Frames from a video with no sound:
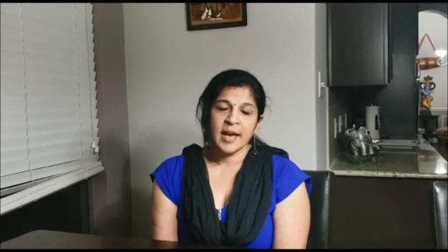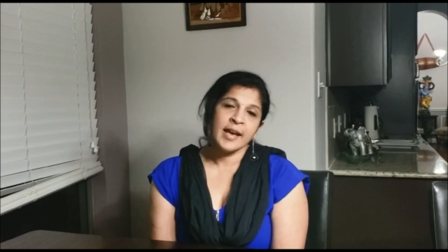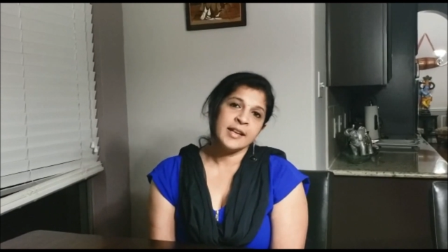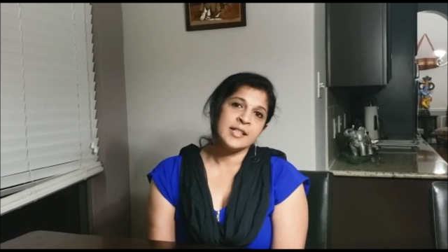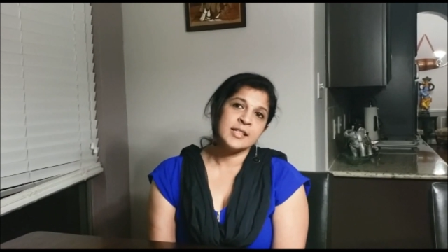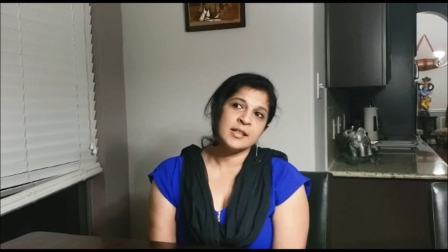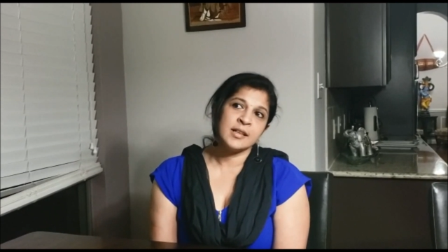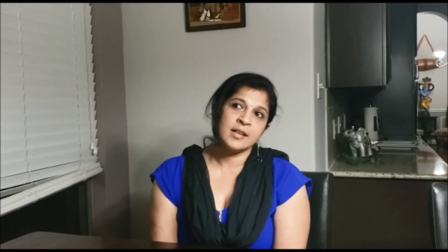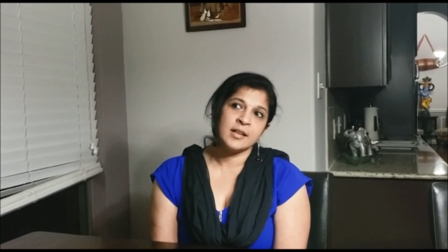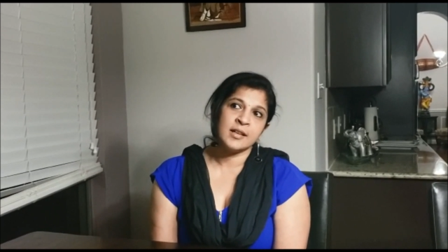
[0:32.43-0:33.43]
And
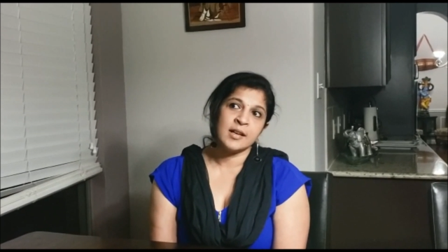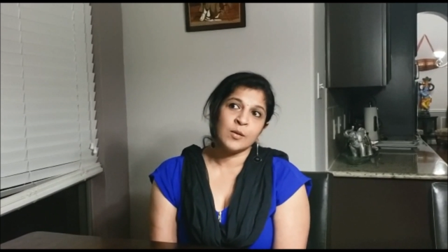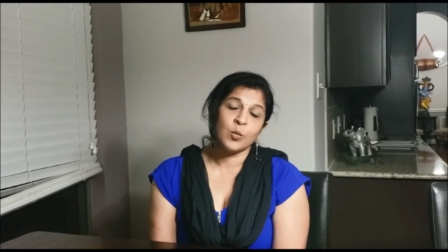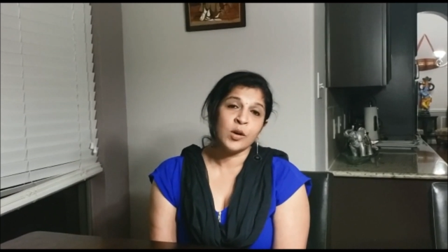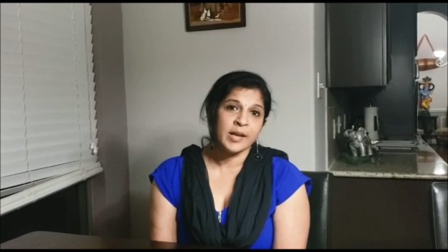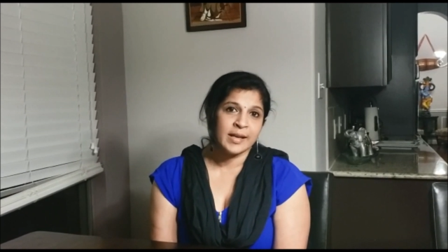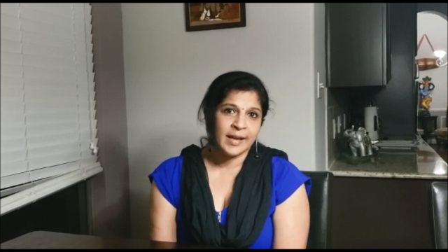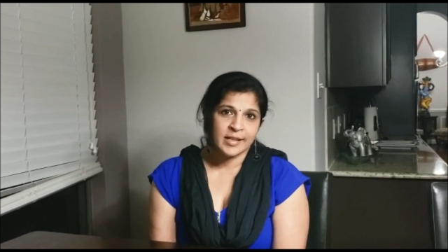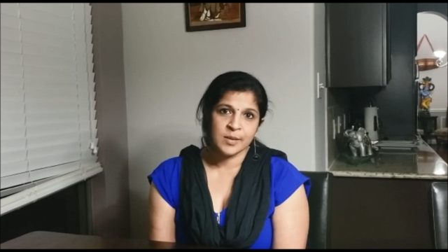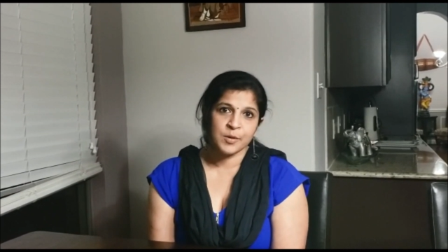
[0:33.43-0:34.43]
uh, what I
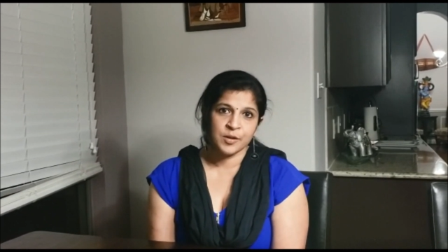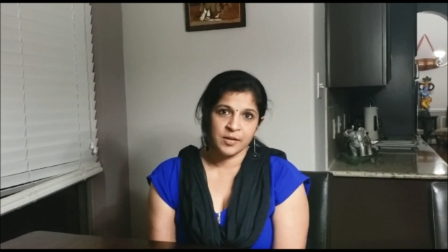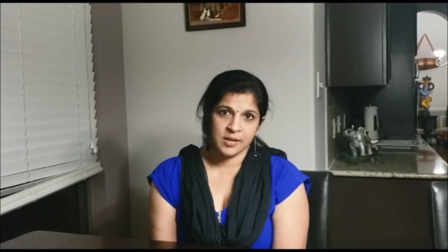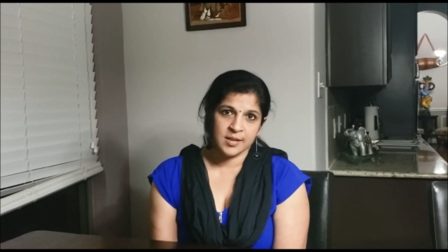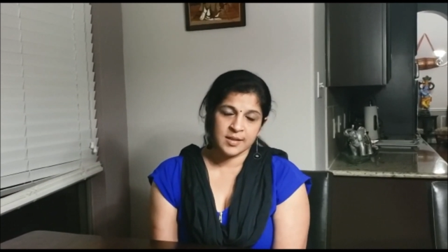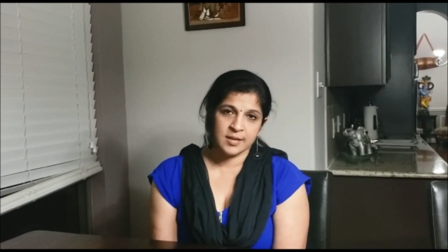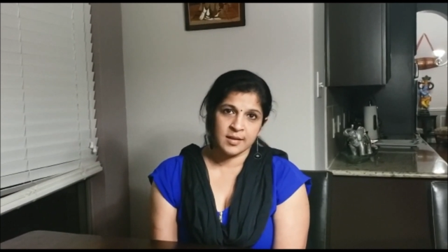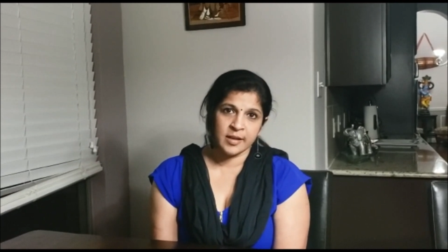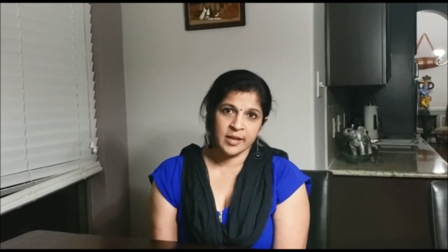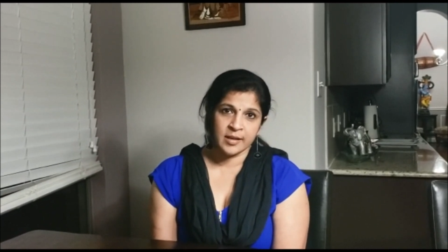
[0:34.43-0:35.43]
liked about
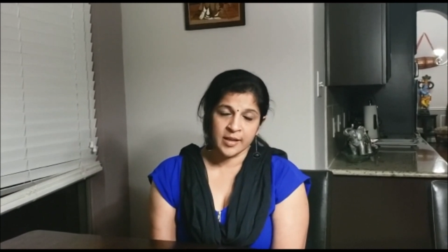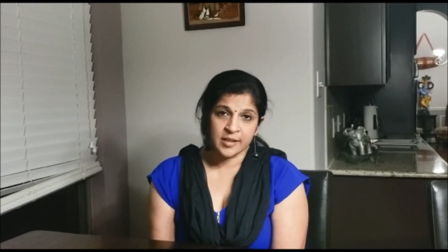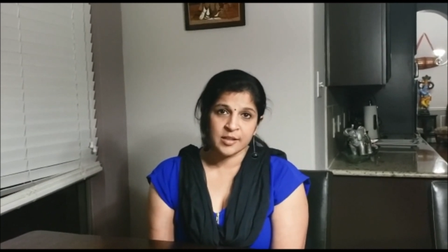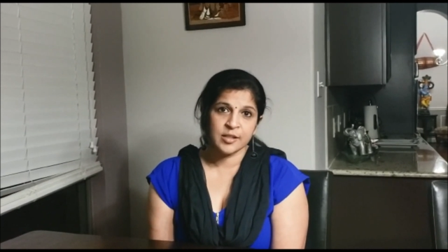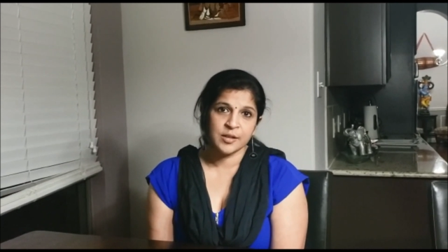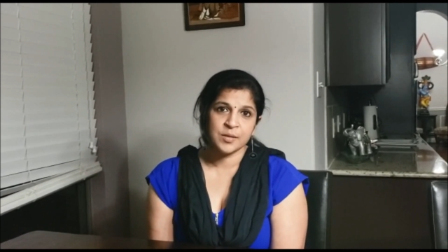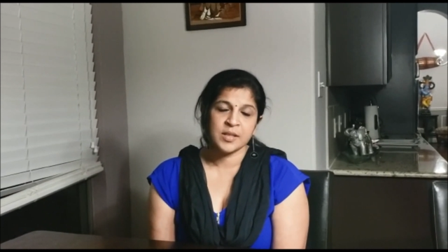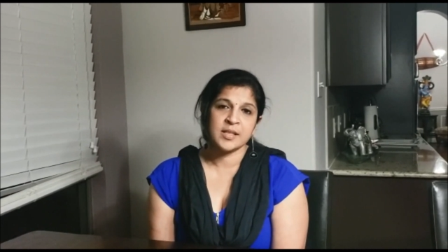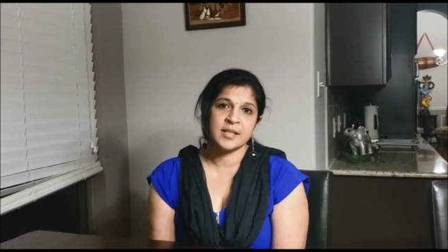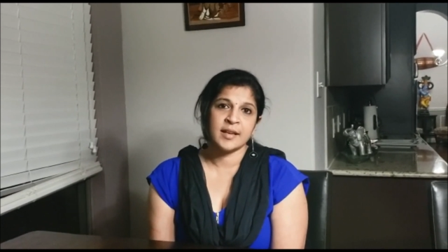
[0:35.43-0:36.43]
this
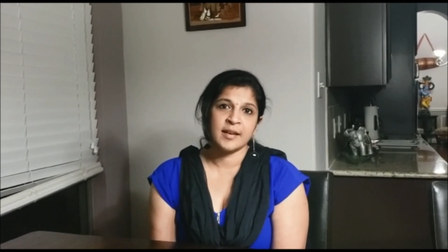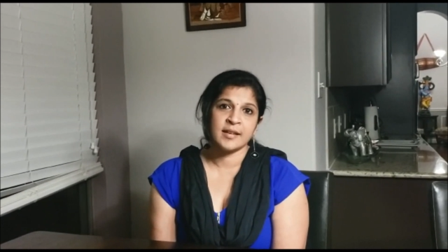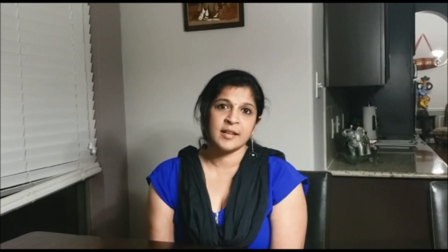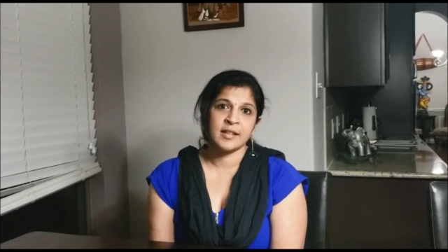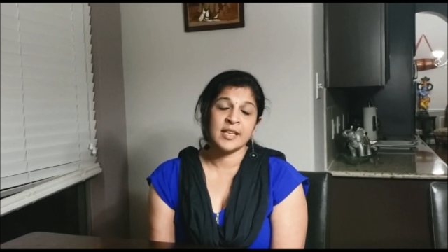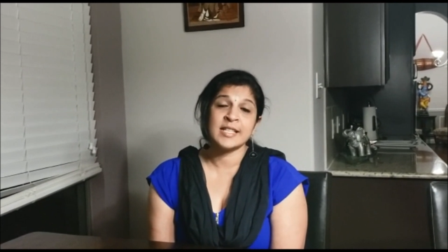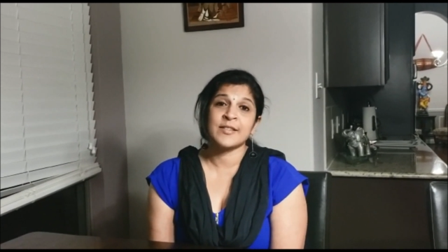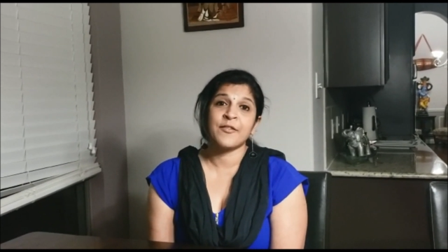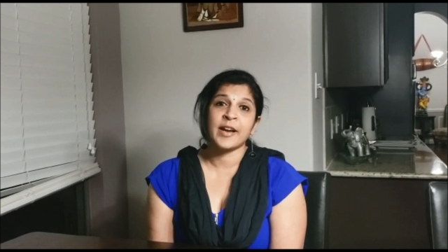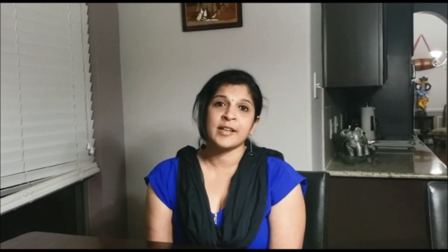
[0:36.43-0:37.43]
institute is that
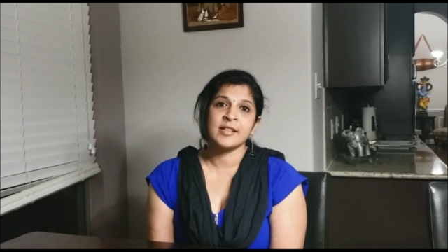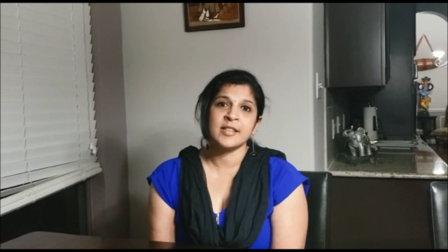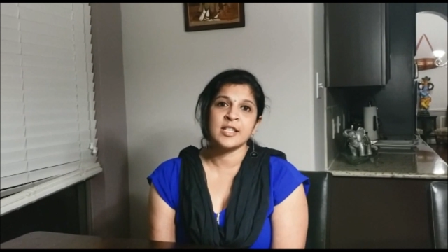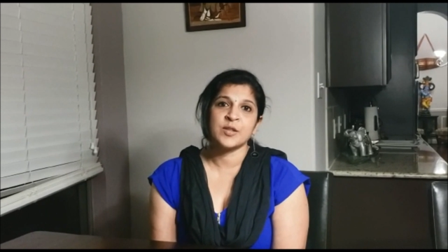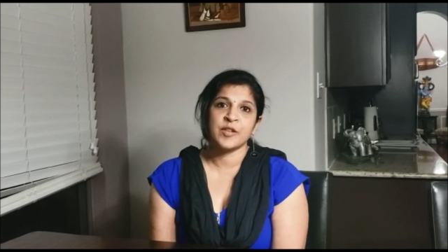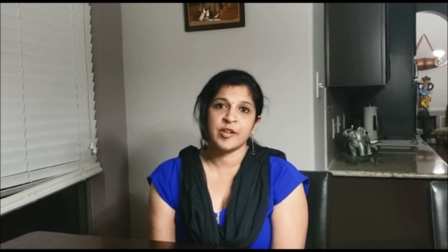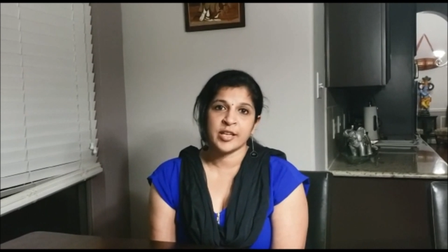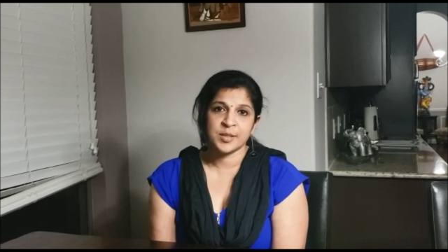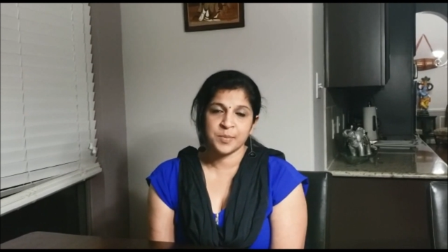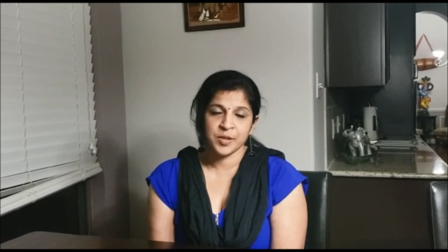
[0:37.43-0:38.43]
these faculties were
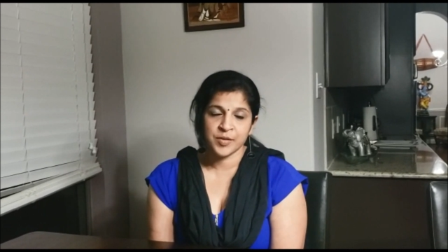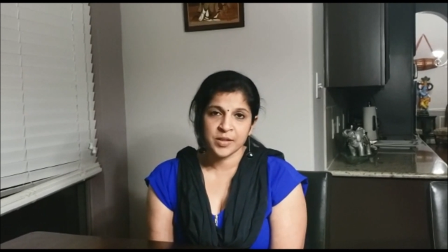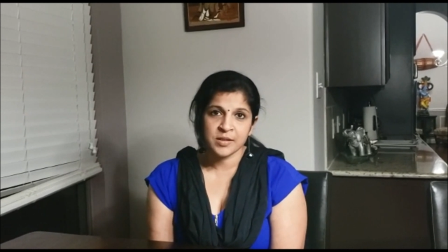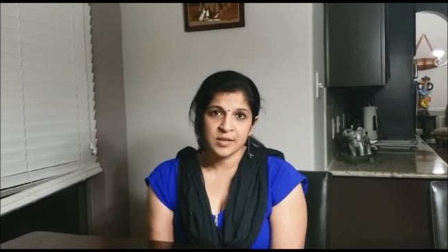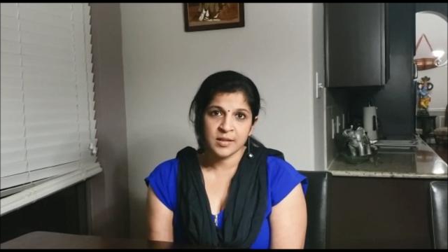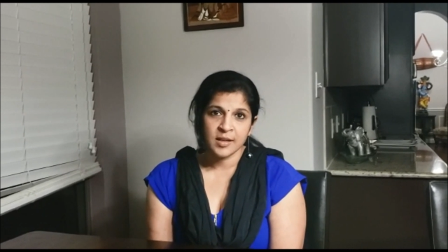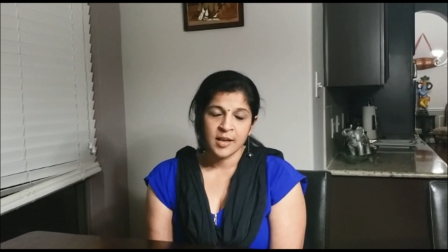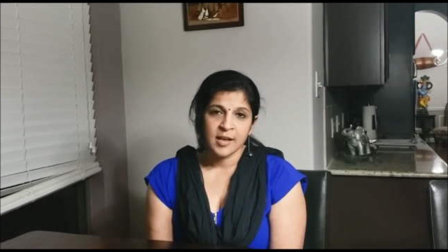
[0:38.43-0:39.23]
experienced,